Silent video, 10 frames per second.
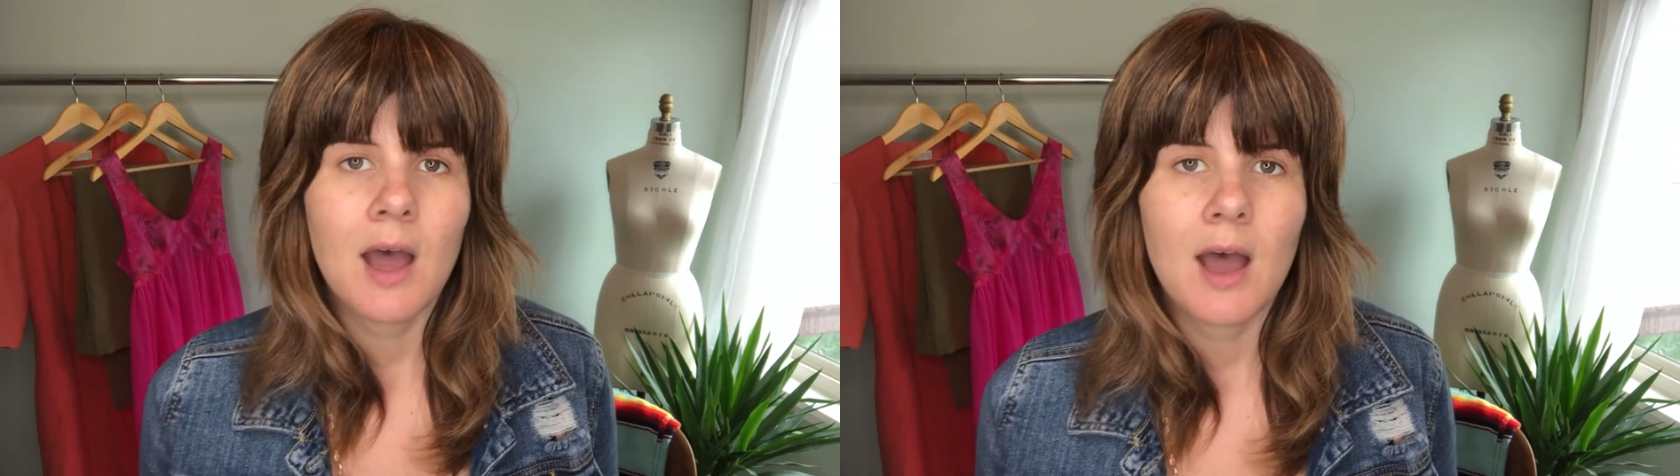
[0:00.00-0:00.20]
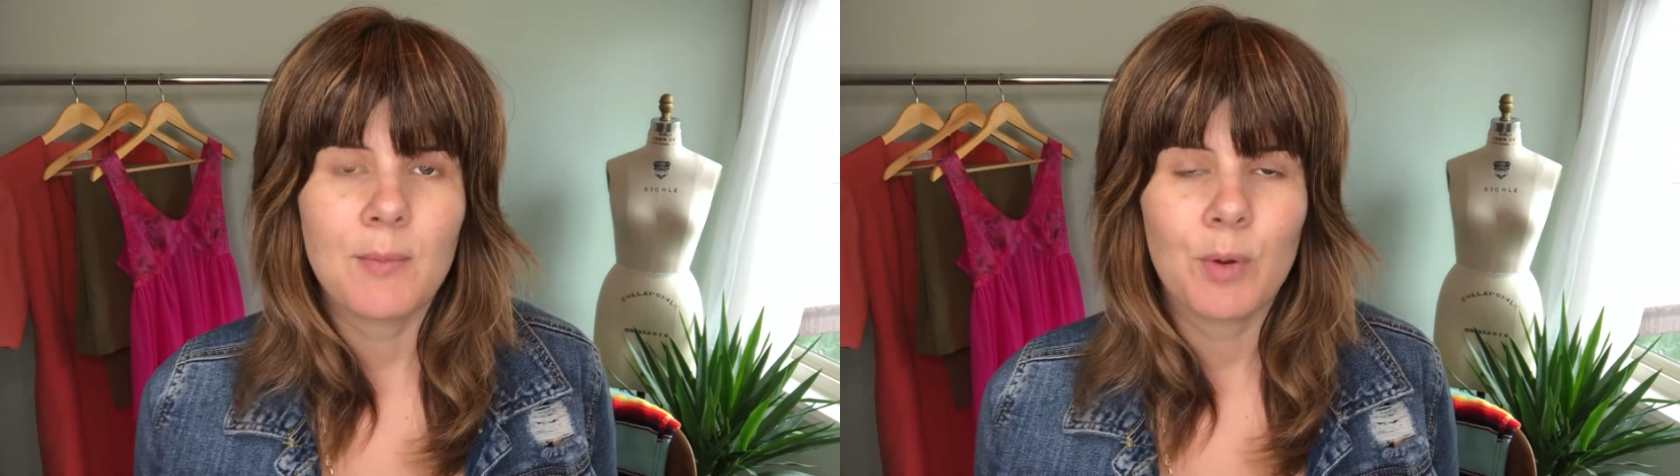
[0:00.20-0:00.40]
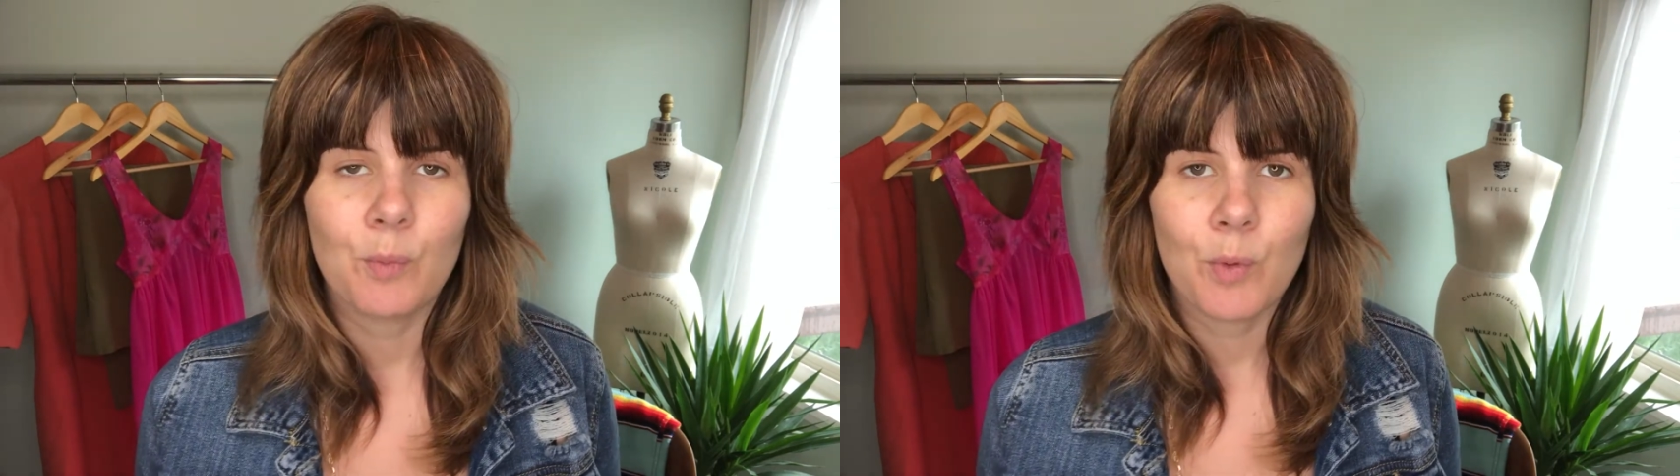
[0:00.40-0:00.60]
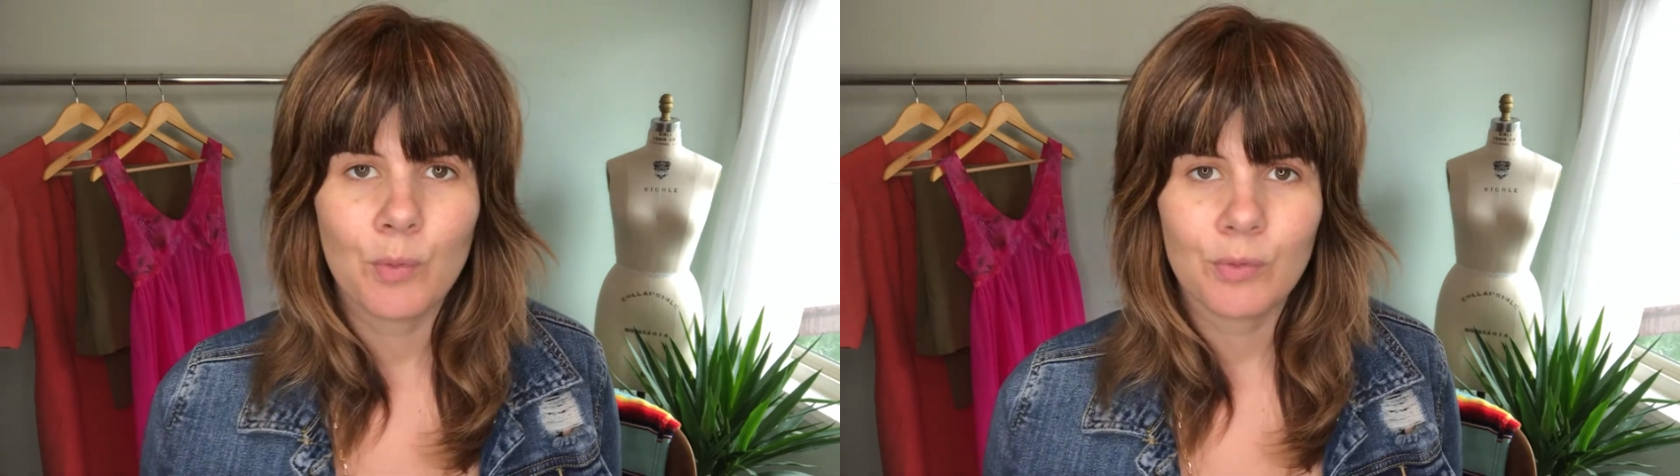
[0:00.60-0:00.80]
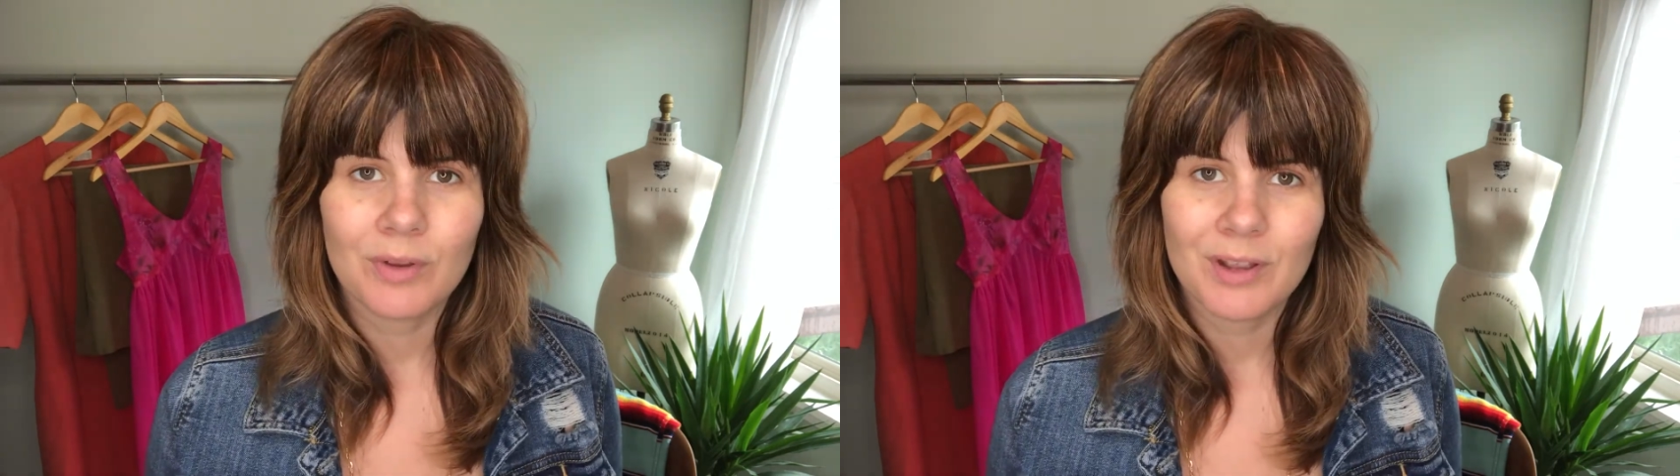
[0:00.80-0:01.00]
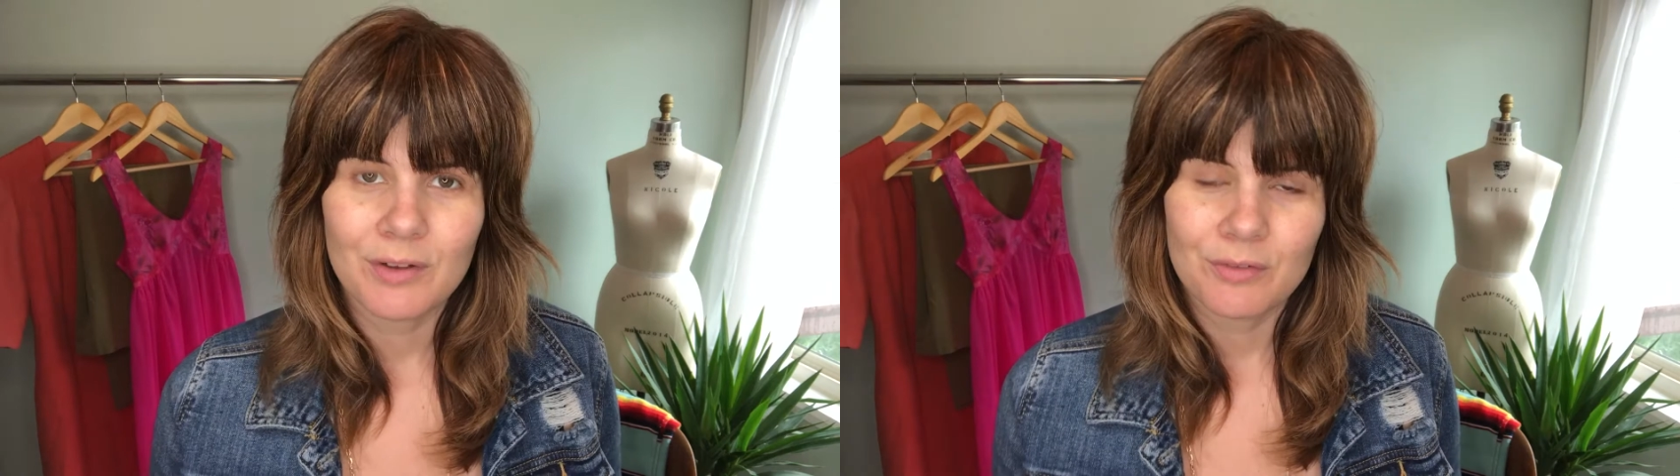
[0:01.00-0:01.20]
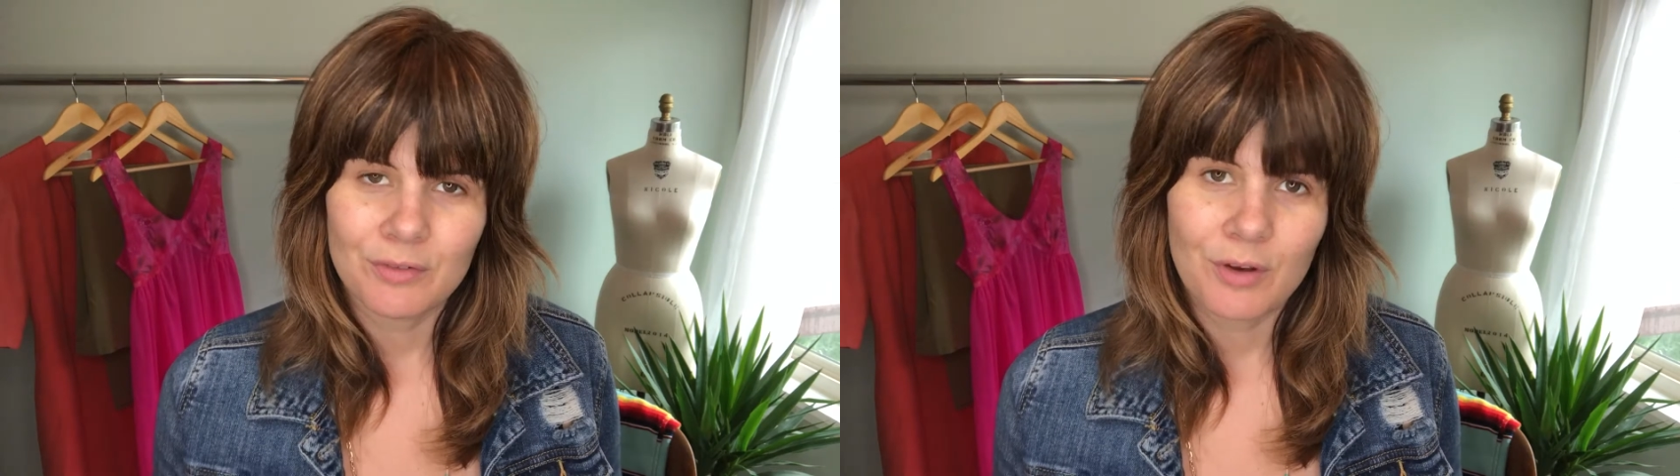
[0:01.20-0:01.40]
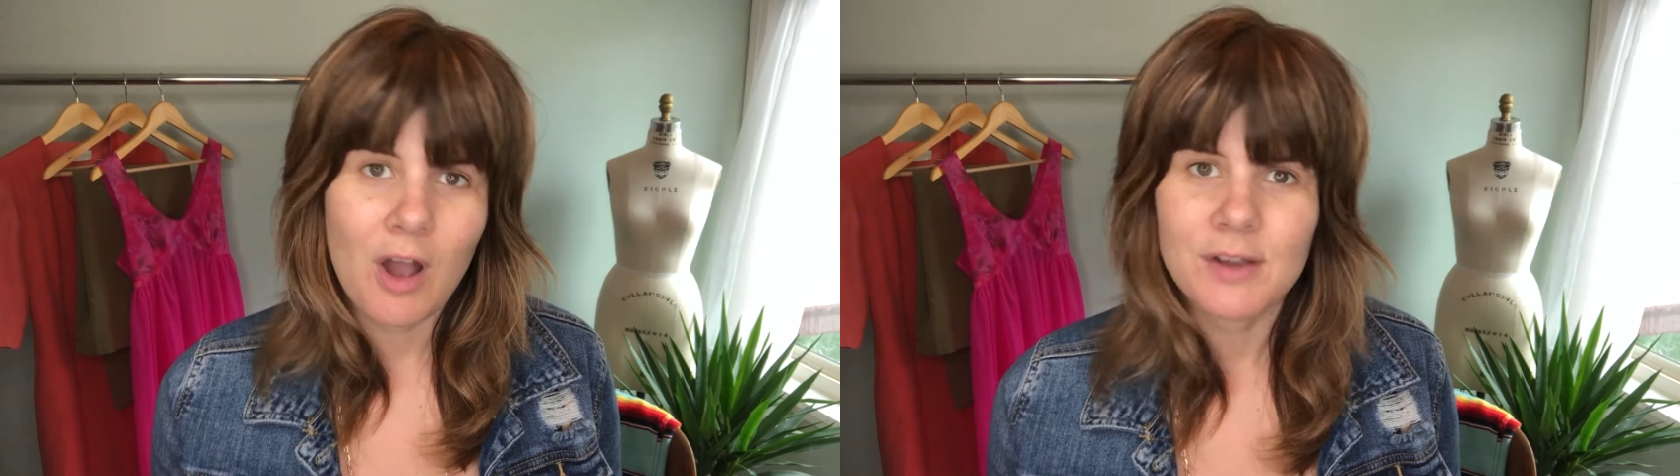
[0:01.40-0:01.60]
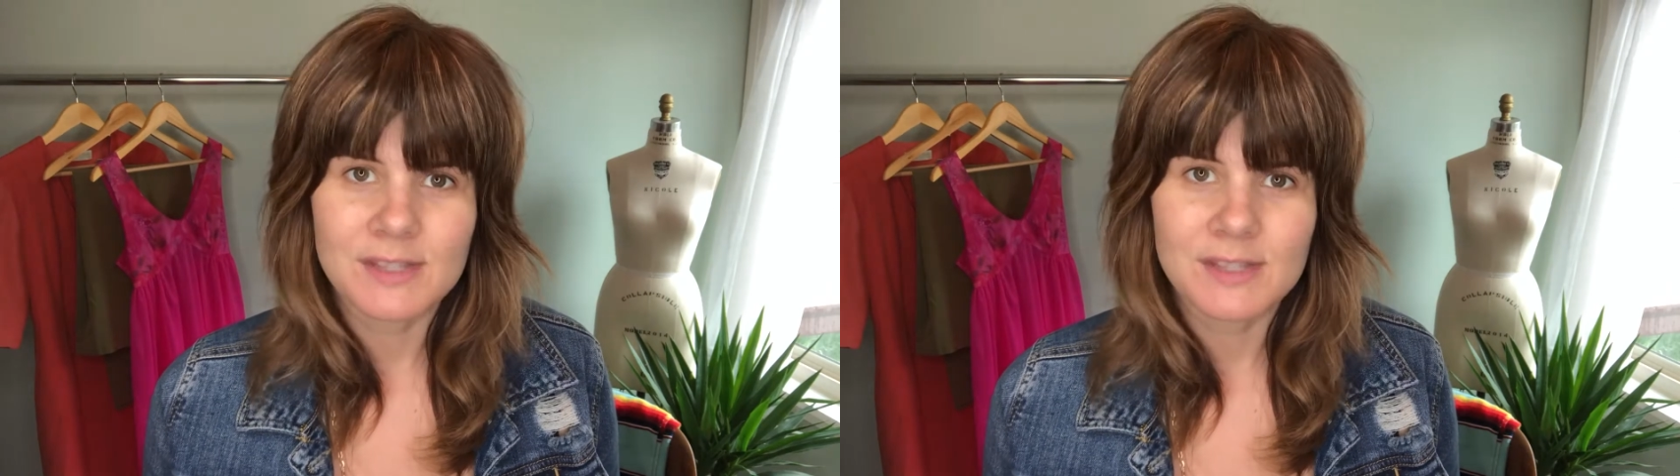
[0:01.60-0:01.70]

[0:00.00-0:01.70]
It won't cause